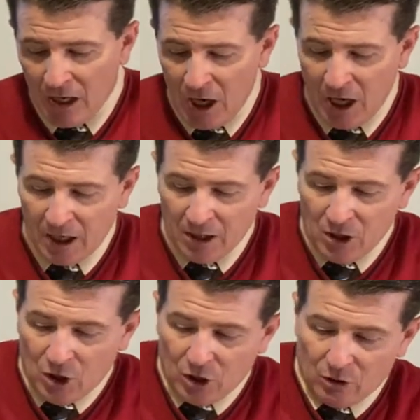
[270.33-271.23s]
Uh,
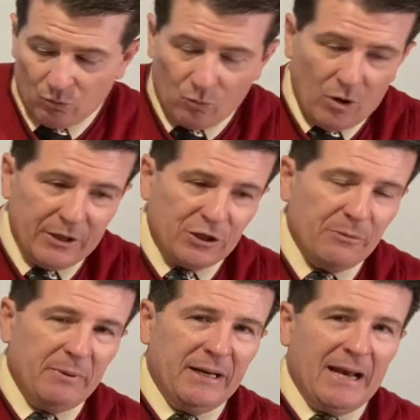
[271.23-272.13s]
one
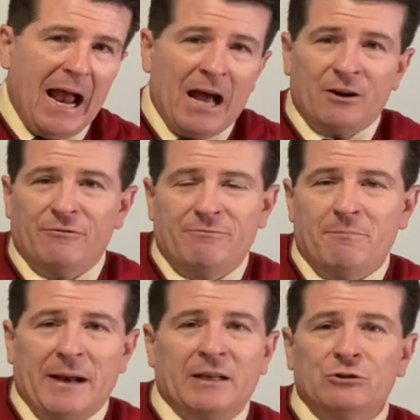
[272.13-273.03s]
could be out of
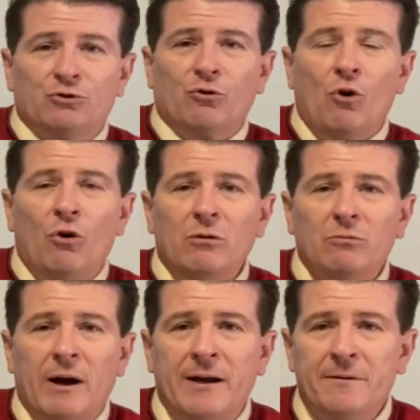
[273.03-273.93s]
my control,
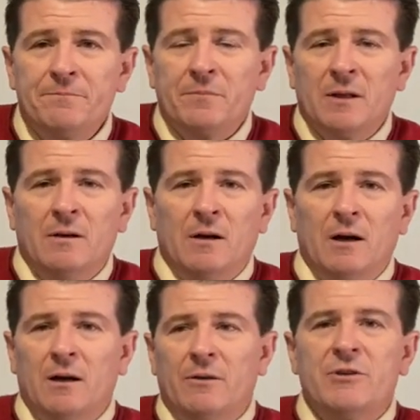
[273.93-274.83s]
right?
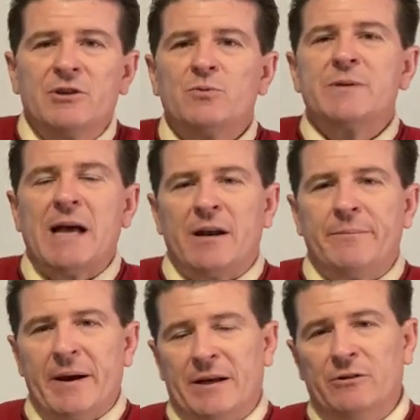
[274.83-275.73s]
Uh, this was out
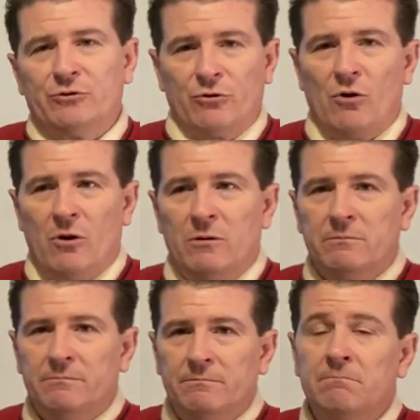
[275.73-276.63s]
of my control.
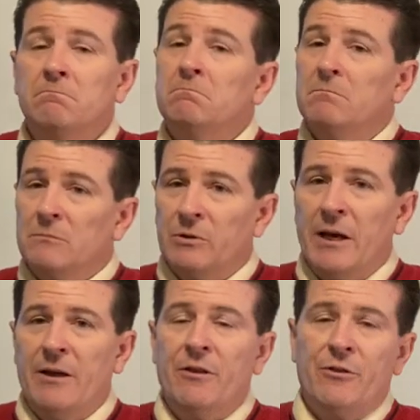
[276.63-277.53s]

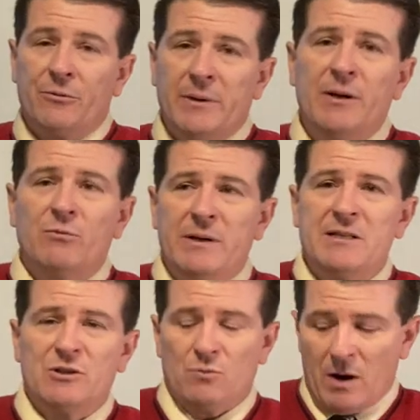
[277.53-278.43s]
Okay, the three
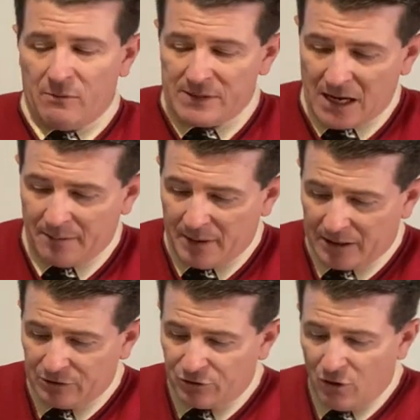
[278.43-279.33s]
reasons why it was out of my
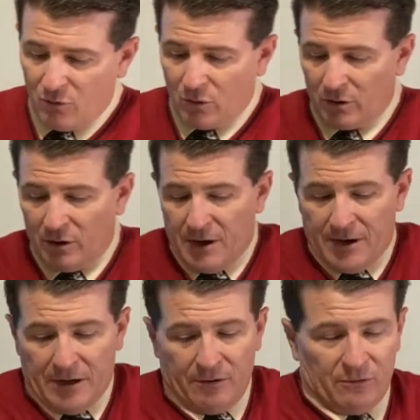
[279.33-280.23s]
control were
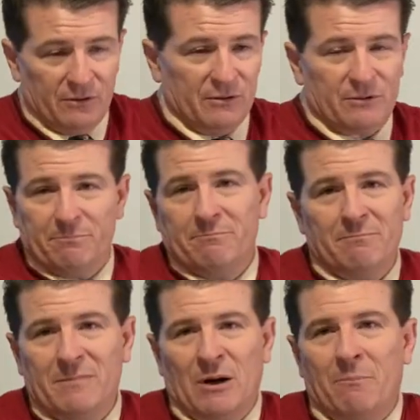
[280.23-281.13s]
it was,
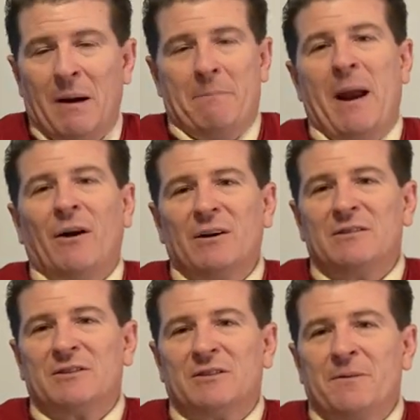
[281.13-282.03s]
you know, my
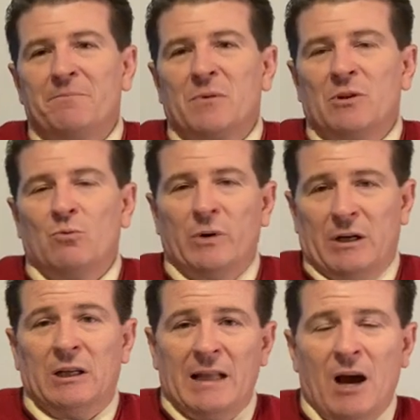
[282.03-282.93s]
parents
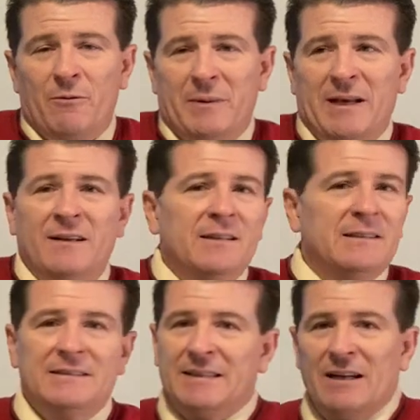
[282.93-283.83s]
wouldn't allow me
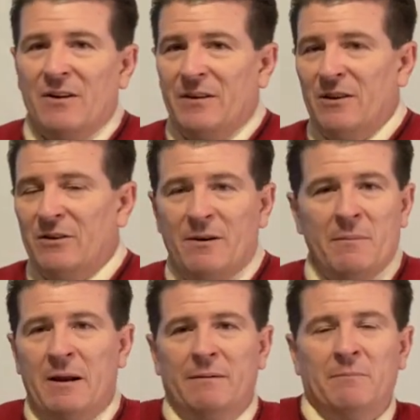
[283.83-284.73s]
to get on the internet.
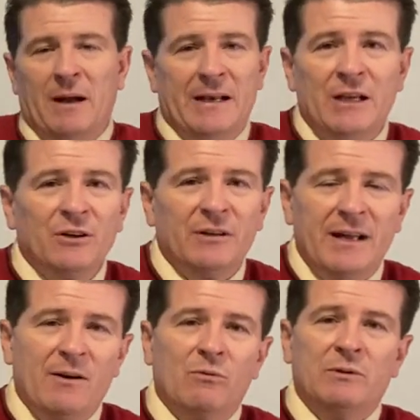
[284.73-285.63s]
My, my
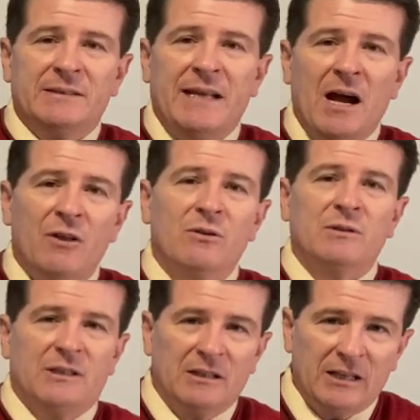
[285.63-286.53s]
internet was down. There
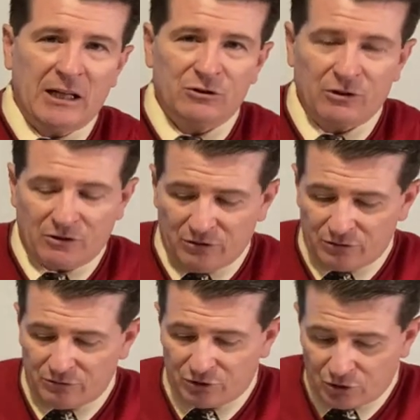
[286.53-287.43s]
was an
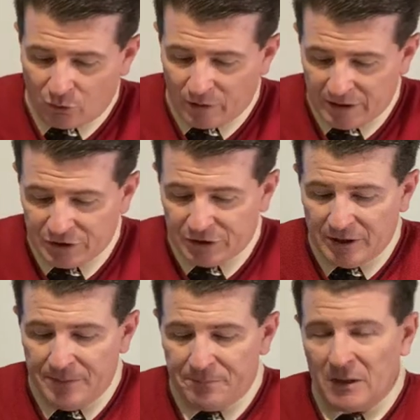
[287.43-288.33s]
electrical shortage.
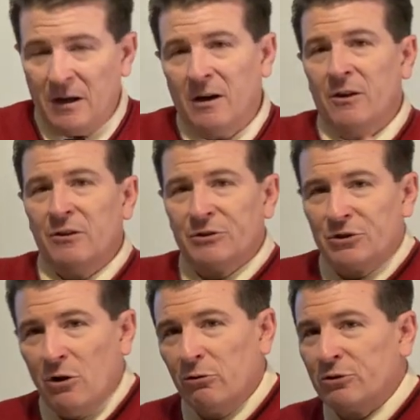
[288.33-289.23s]
Uh, the
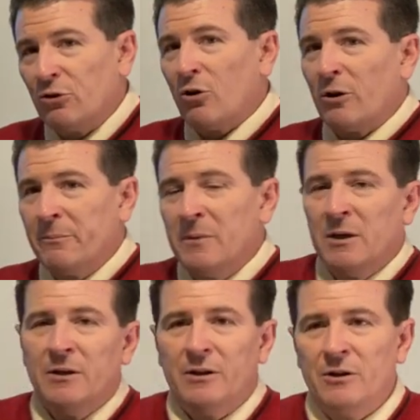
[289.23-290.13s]
snowstorm
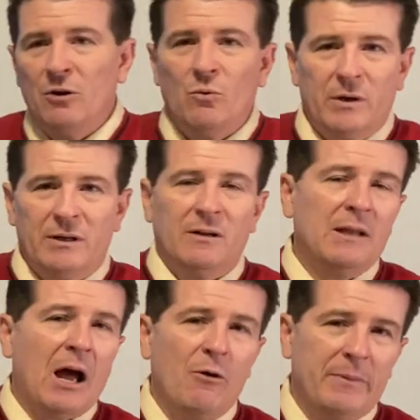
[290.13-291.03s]
you know, wouldn't
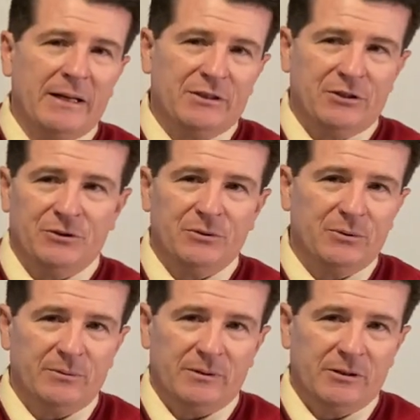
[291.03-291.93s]
allow me
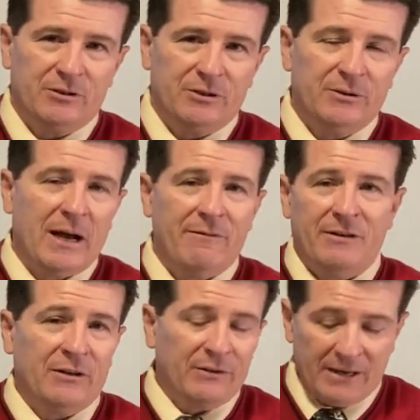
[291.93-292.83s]
to, to
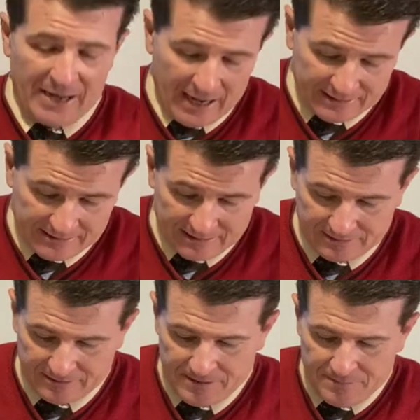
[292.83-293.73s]
have internet
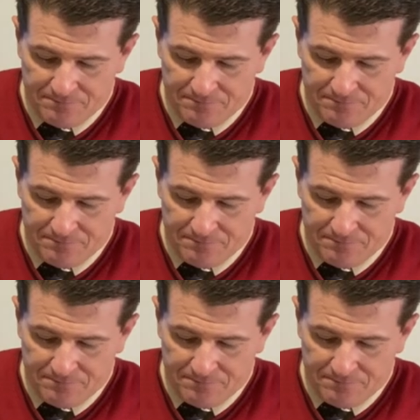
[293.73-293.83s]
access.